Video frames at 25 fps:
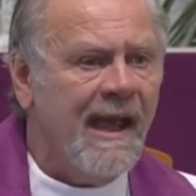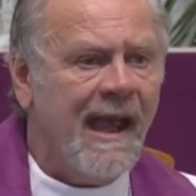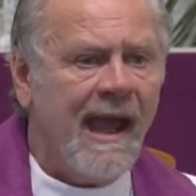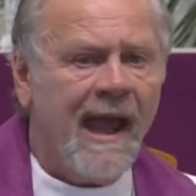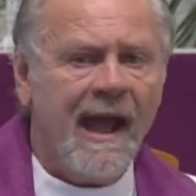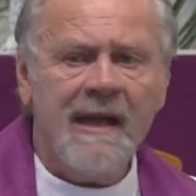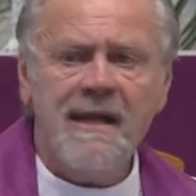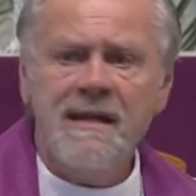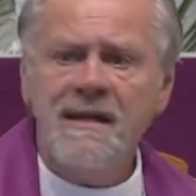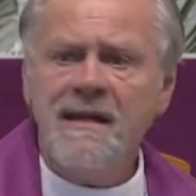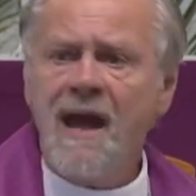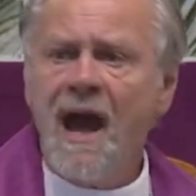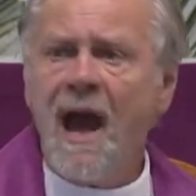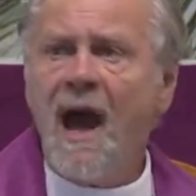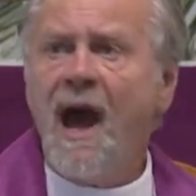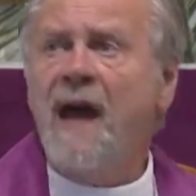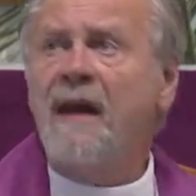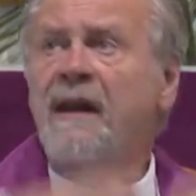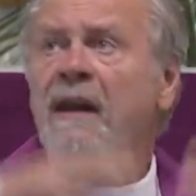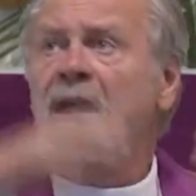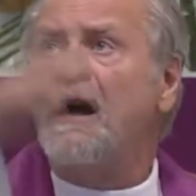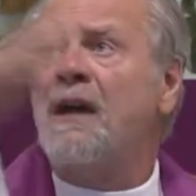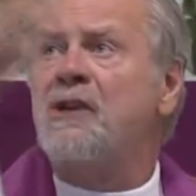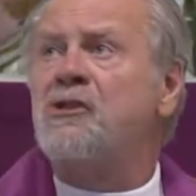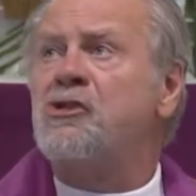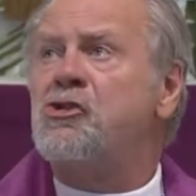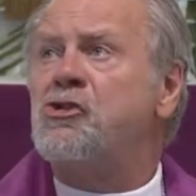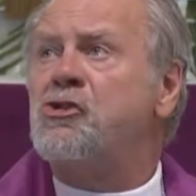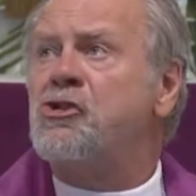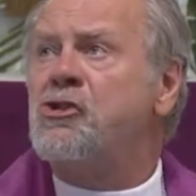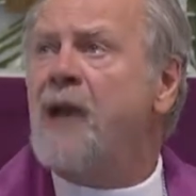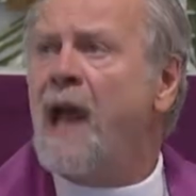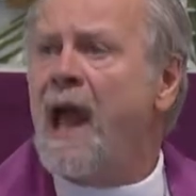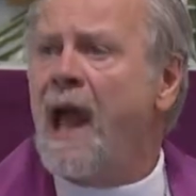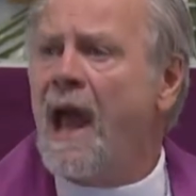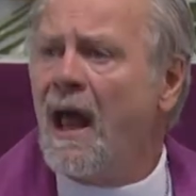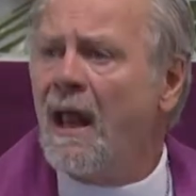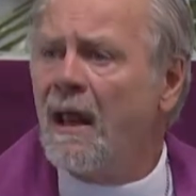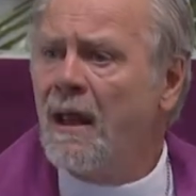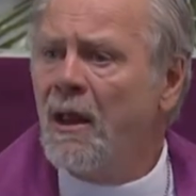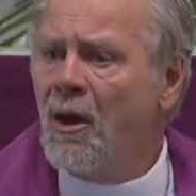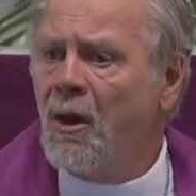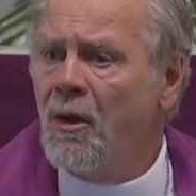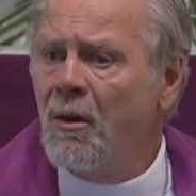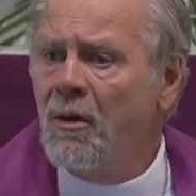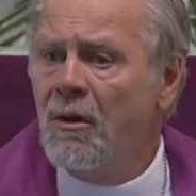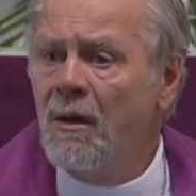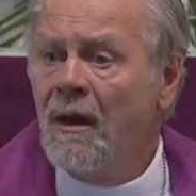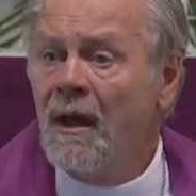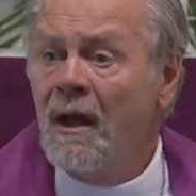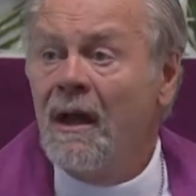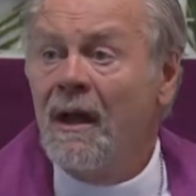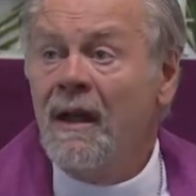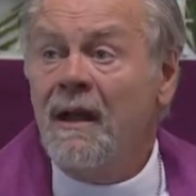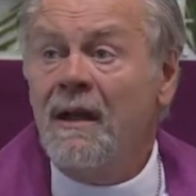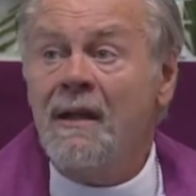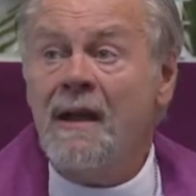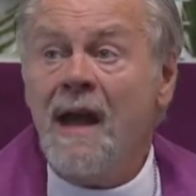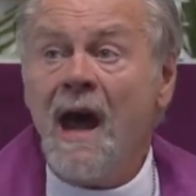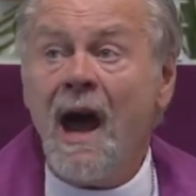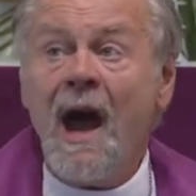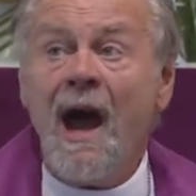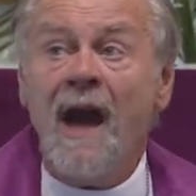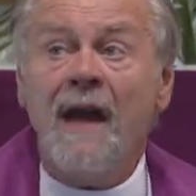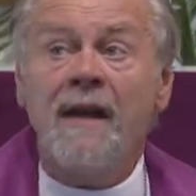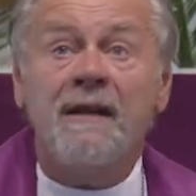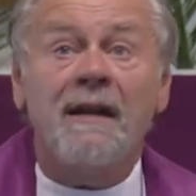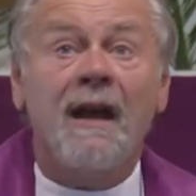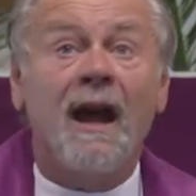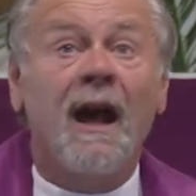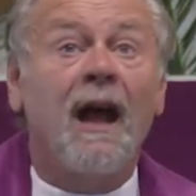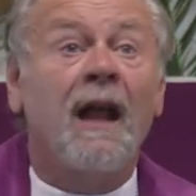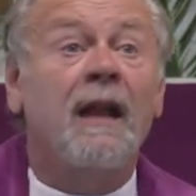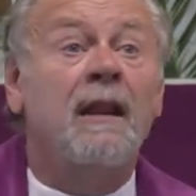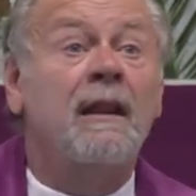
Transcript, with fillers: And not a shallow, not a